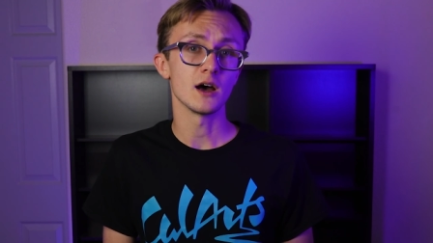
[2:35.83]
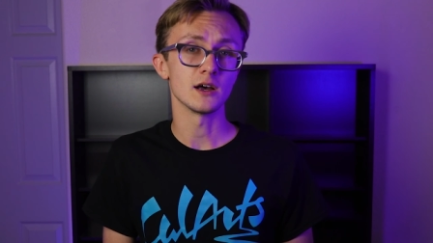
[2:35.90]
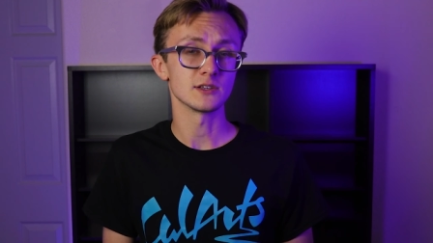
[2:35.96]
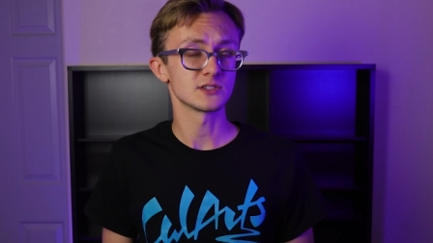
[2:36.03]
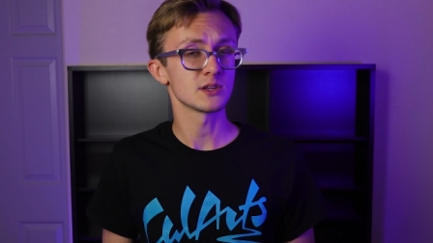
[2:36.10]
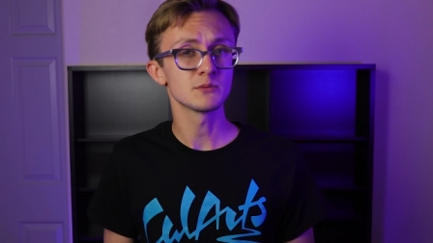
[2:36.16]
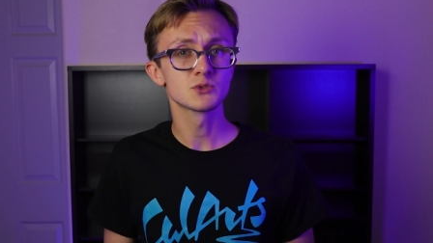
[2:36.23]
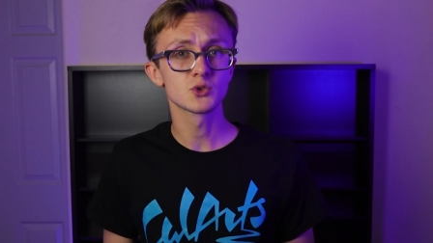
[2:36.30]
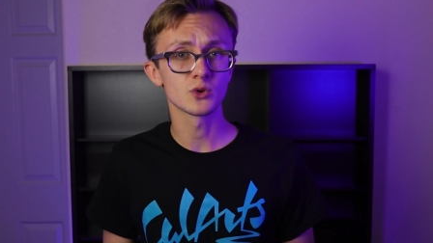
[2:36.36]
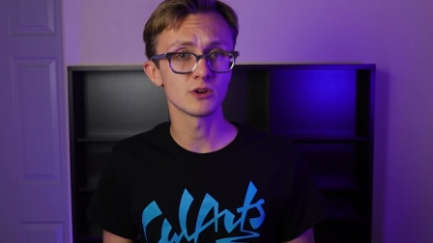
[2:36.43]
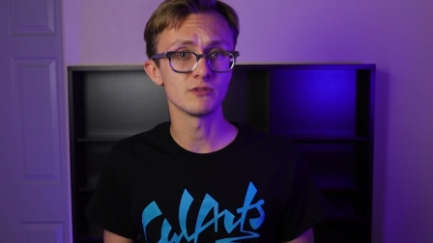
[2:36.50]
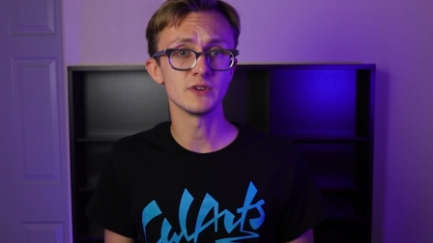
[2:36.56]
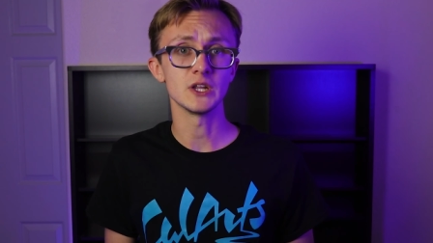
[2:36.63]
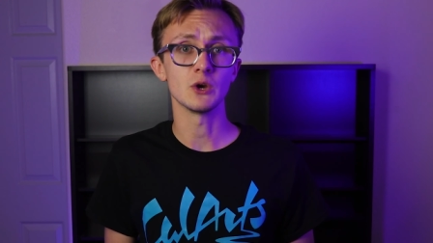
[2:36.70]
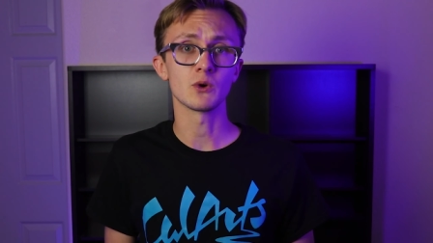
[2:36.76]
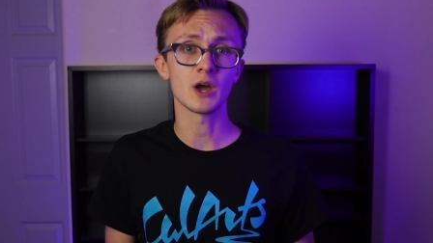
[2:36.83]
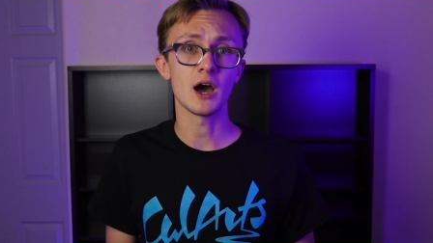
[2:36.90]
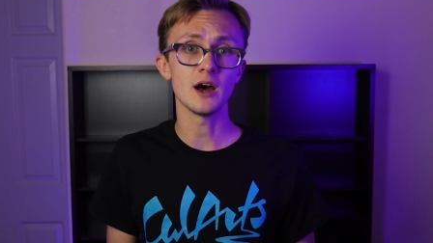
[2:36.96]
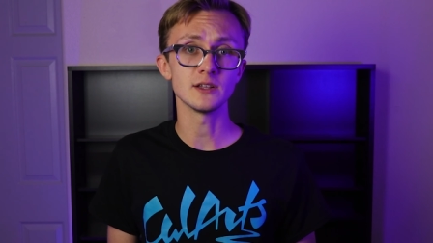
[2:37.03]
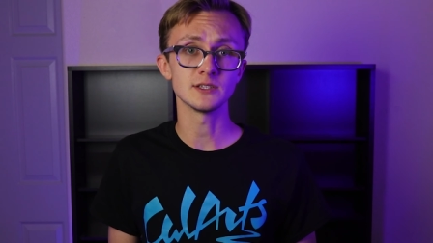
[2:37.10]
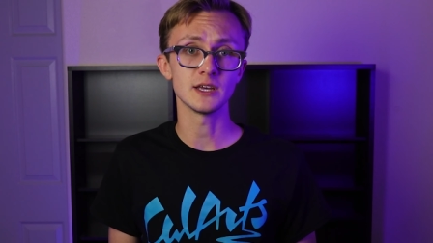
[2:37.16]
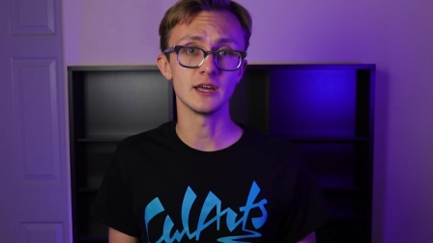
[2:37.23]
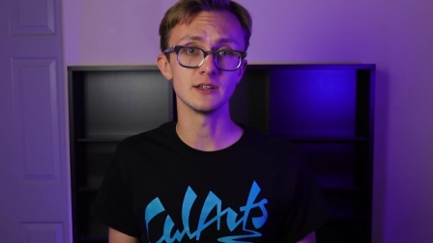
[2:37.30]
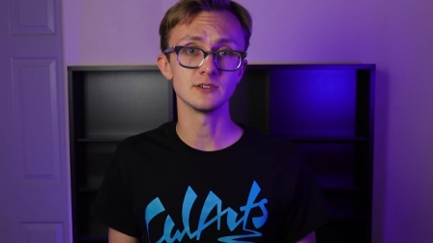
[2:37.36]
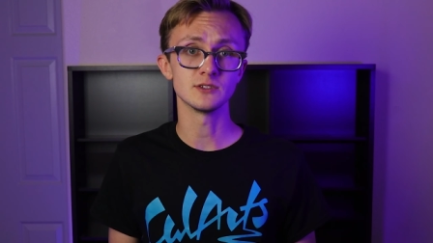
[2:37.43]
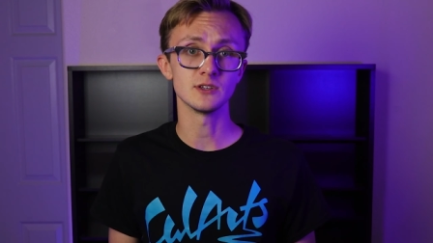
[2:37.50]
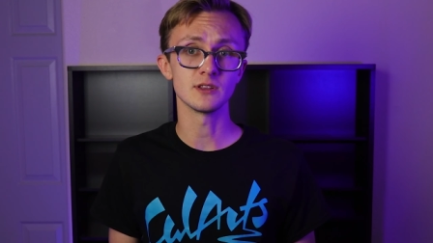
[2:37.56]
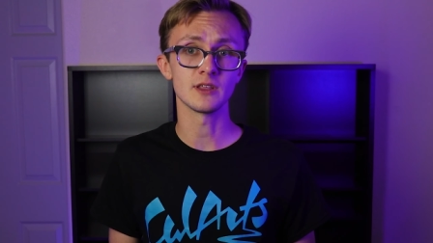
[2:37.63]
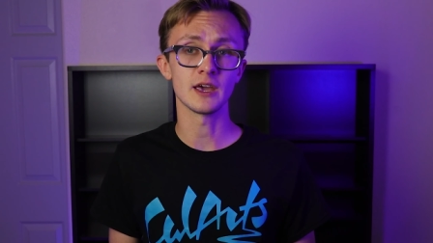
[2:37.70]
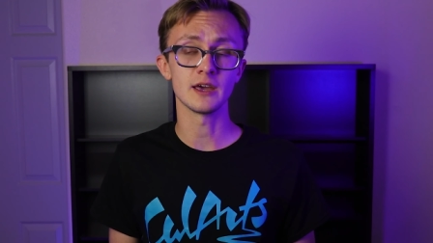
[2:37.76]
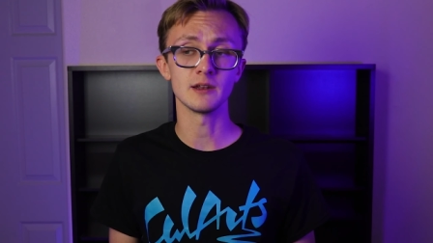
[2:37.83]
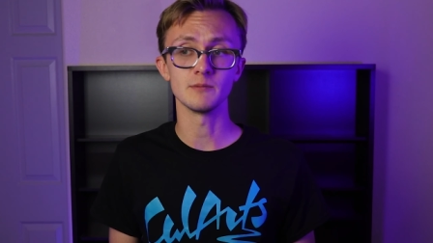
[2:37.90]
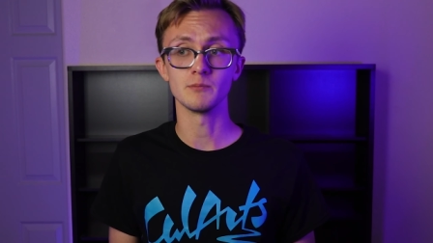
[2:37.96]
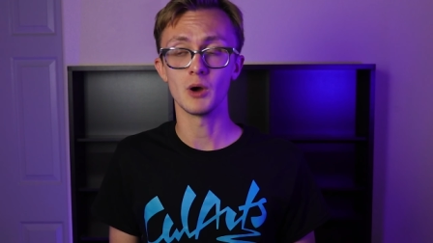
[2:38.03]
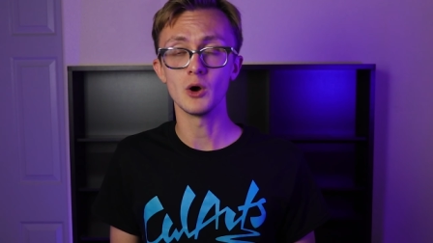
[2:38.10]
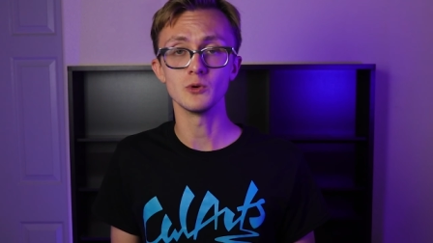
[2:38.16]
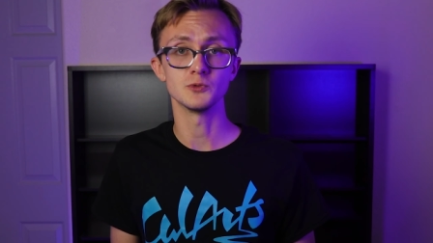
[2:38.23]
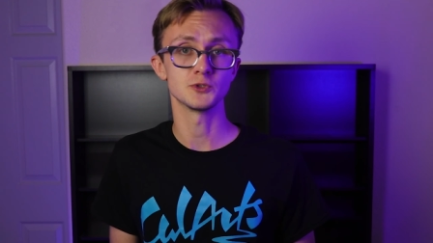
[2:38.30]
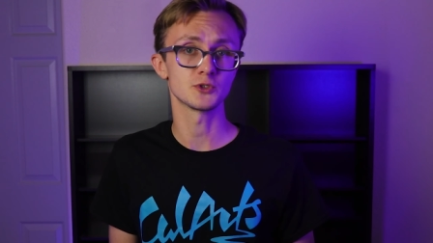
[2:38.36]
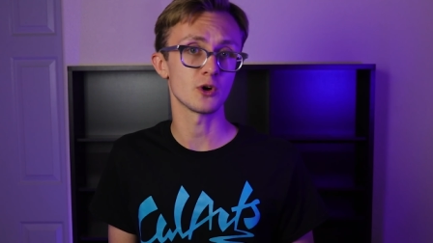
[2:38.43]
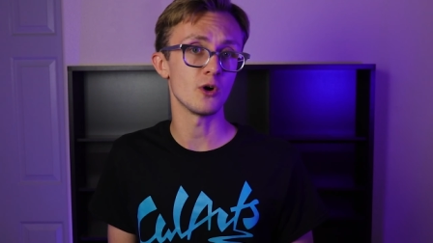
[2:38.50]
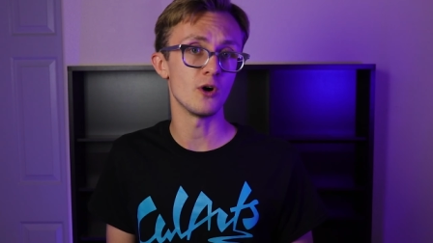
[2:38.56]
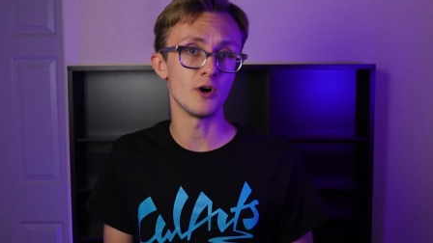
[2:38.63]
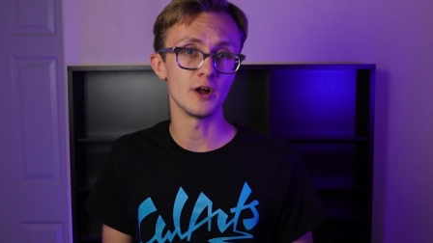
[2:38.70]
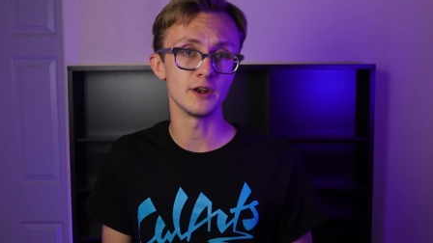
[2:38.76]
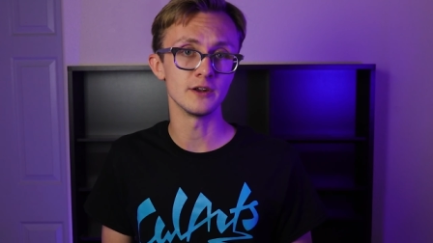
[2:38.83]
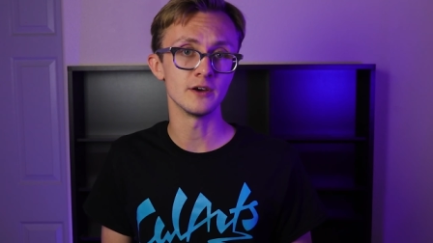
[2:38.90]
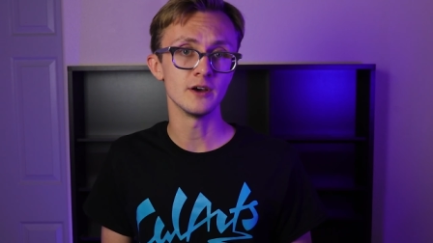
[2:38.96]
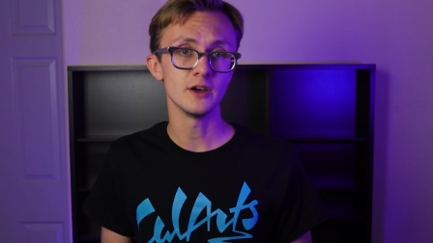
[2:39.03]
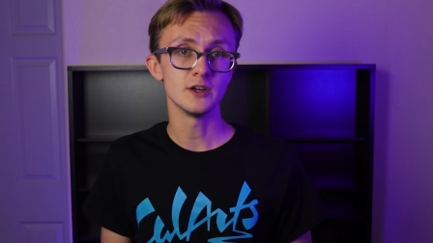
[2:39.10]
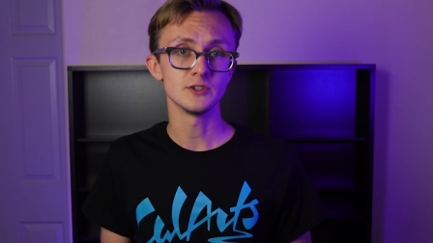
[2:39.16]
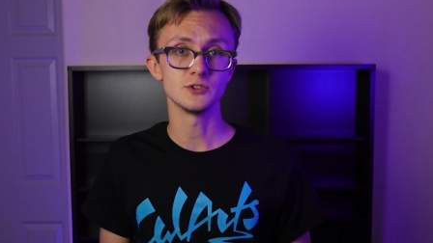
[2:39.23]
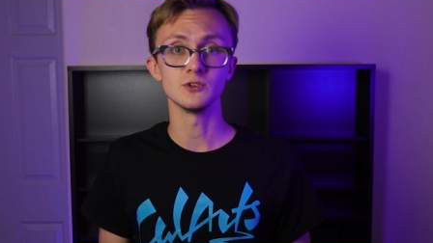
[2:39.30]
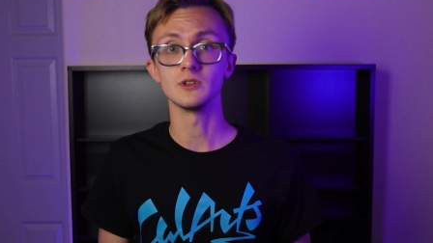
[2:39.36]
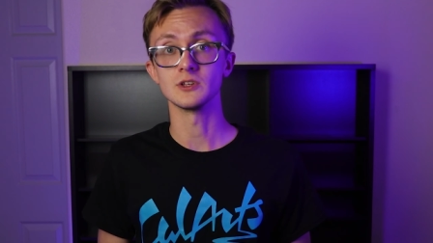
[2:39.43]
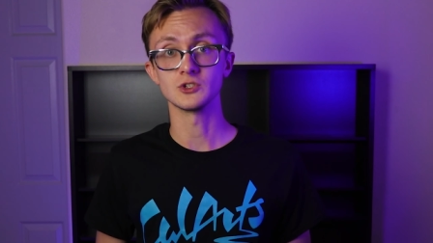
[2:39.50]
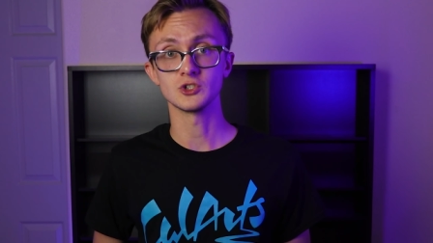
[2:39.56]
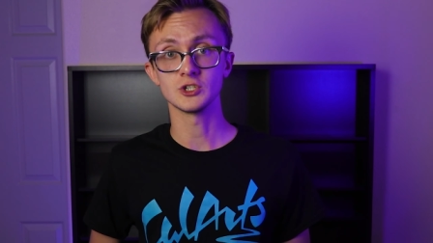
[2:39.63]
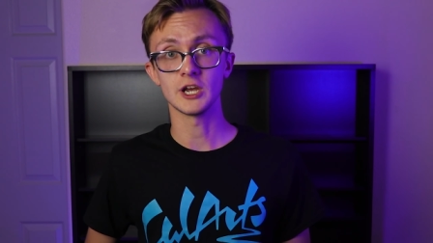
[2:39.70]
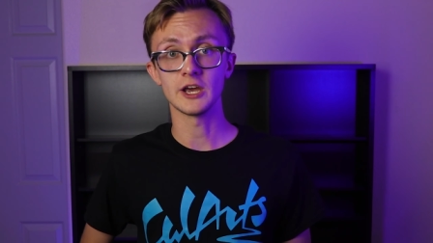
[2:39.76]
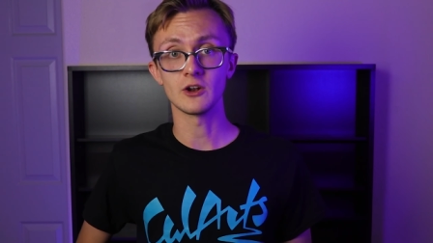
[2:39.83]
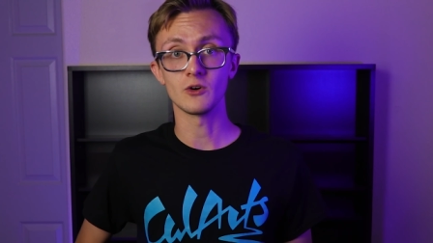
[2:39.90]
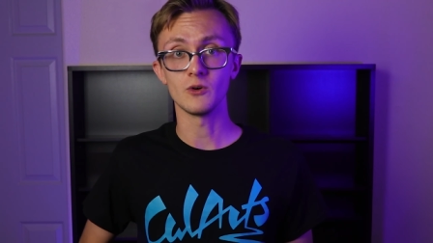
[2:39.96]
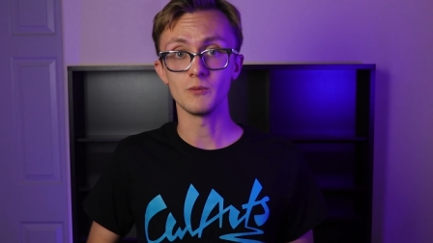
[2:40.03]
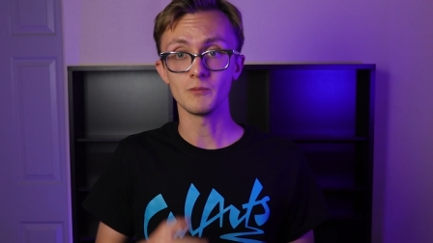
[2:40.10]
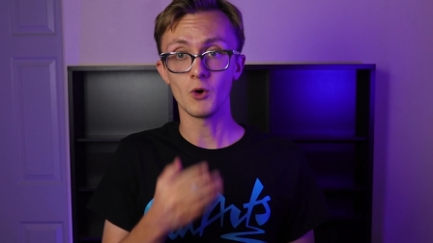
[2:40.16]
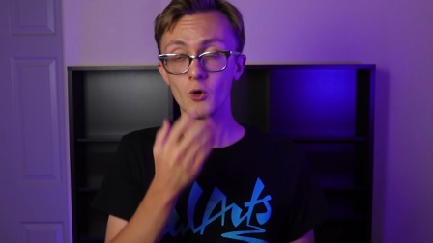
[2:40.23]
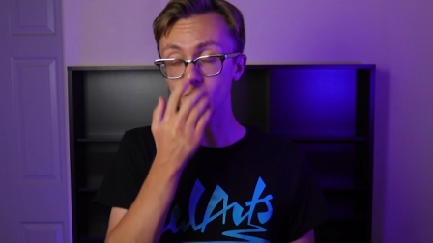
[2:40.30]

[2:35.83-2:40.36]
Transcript: uh, some sort of video content to then post on to this channel.